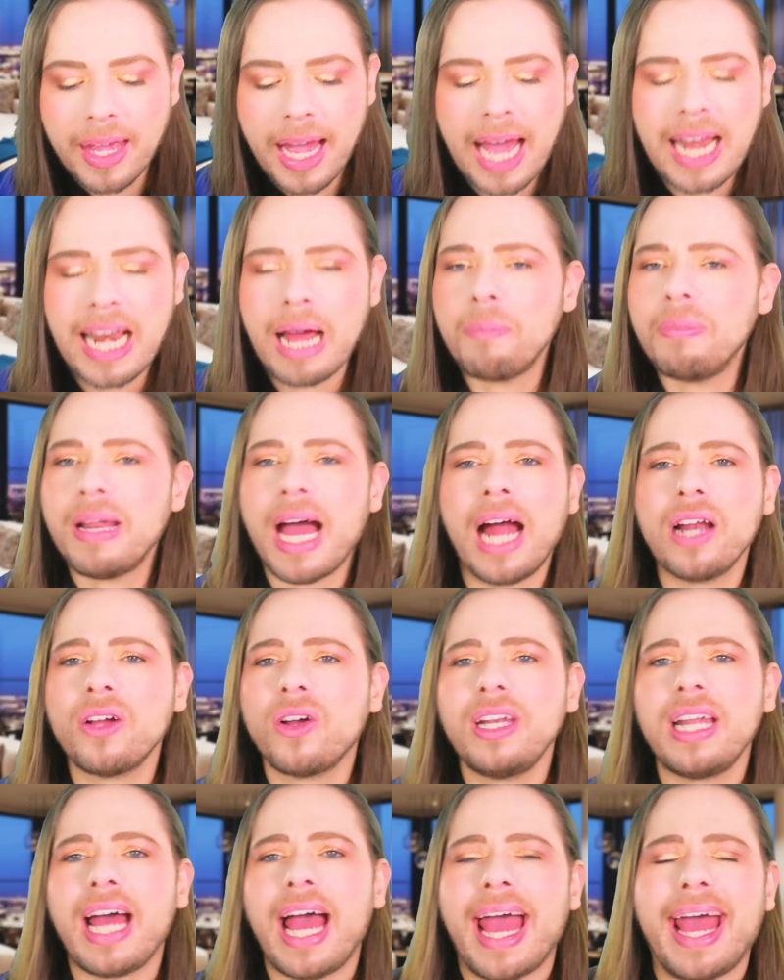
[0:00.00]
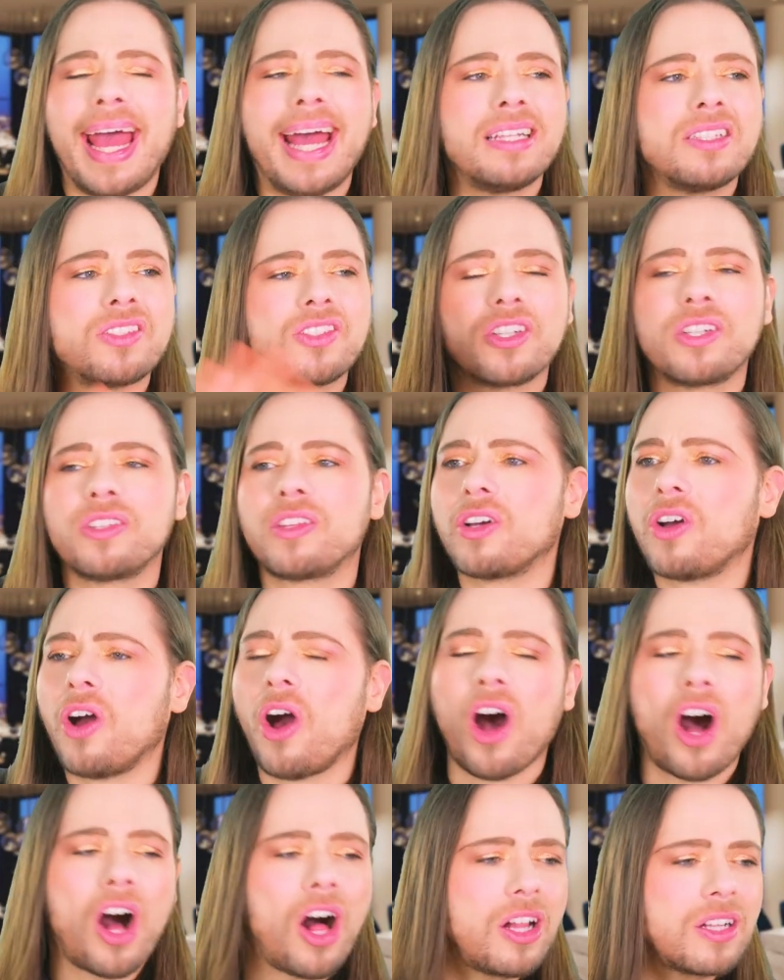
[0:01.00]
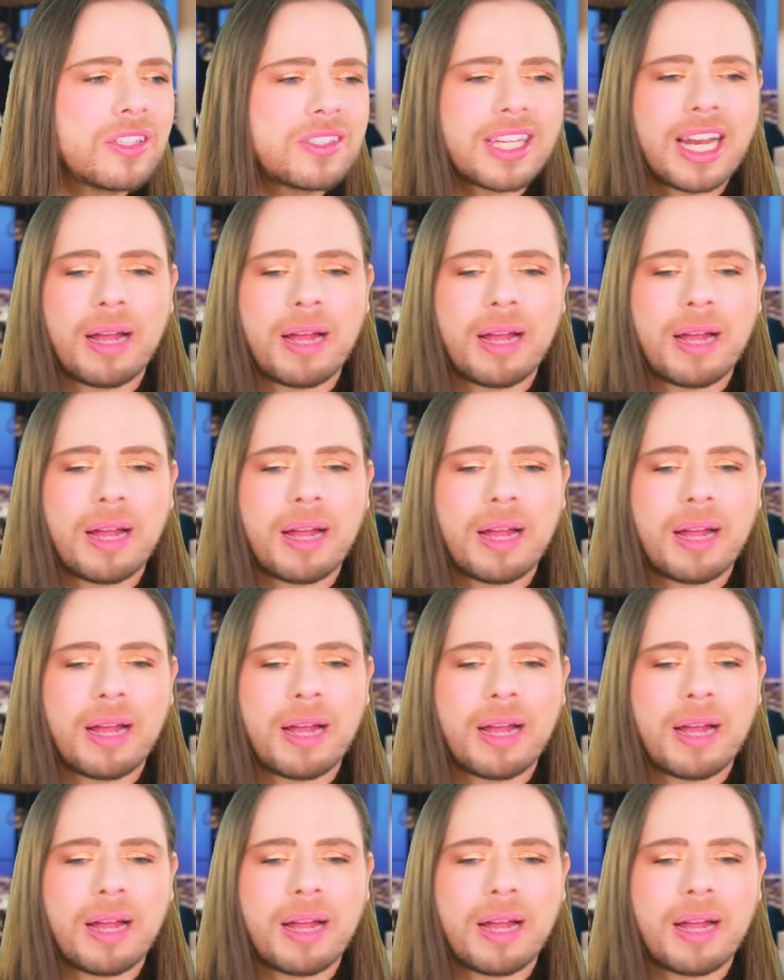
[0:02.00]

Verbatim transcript: And I'm not going to answer the calls